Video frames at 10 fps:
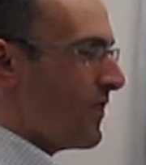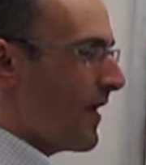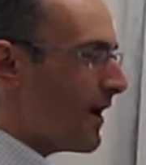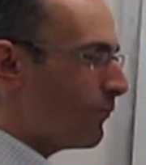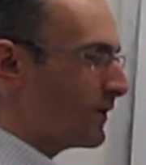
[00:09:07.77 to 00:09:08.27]

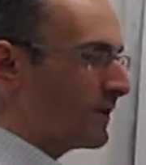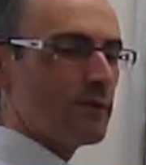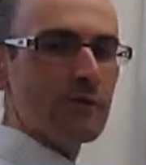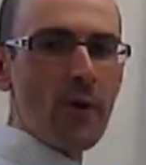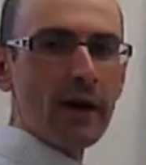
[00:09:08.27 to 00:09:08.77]
that will give
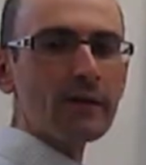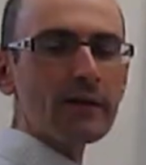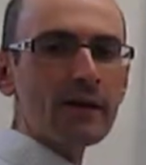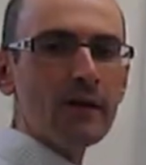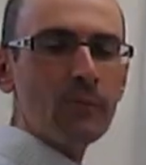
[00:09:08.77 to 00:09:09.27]
you
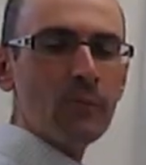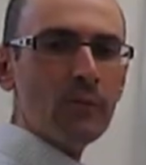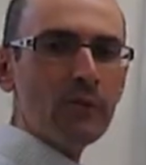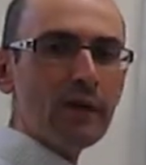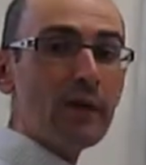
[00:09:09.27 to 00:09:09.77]
directly
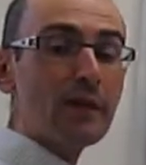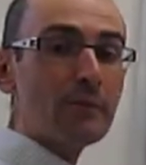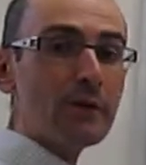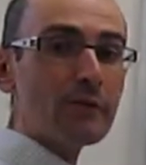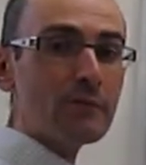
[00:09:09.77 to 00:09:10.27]
the
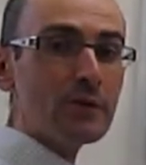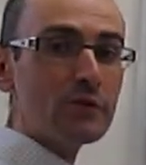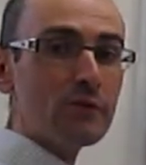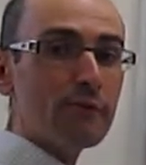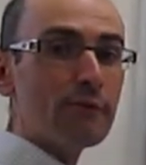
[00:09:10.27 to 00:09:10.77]
enthalpy of
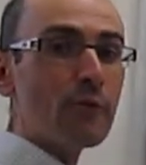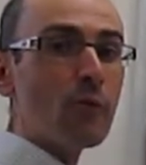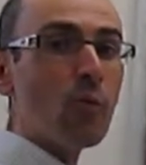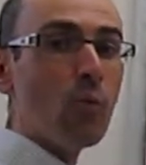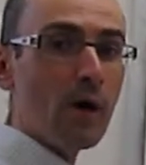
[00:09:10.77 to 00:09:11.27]
formation for
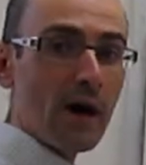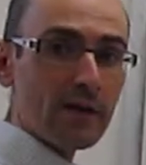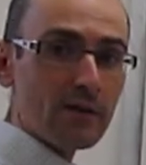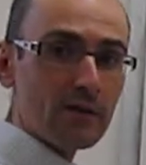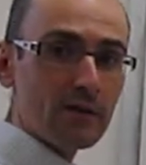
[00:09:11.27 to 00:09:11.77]

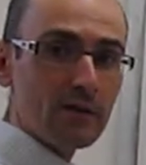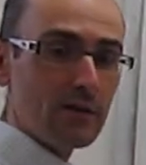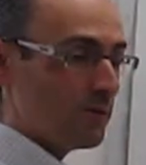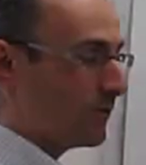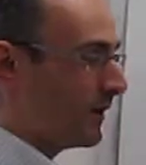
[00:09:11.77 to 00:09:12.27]
water,
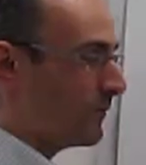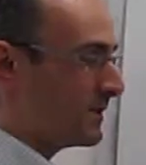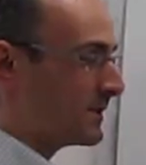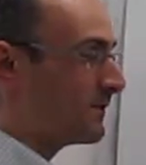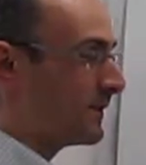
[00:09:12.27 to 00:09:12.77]
okay, which
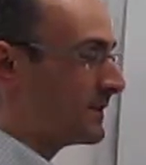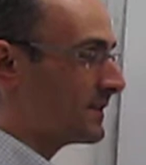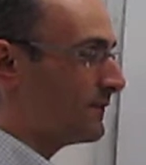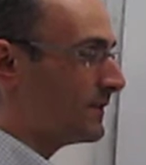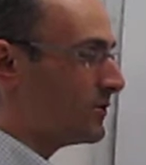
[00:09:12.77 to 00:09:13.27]
is
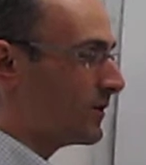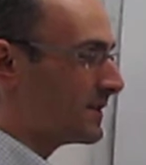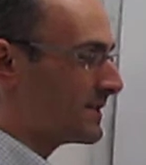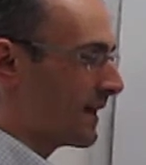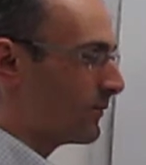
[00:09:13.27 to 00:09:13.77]
something that you
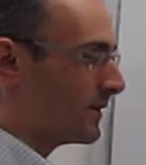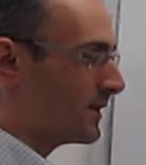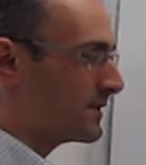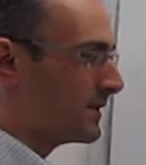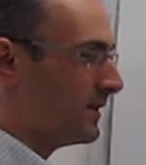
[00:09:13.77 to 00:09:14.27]
can
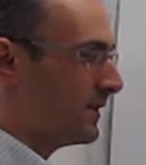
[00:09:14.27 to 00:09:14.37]
tabulate.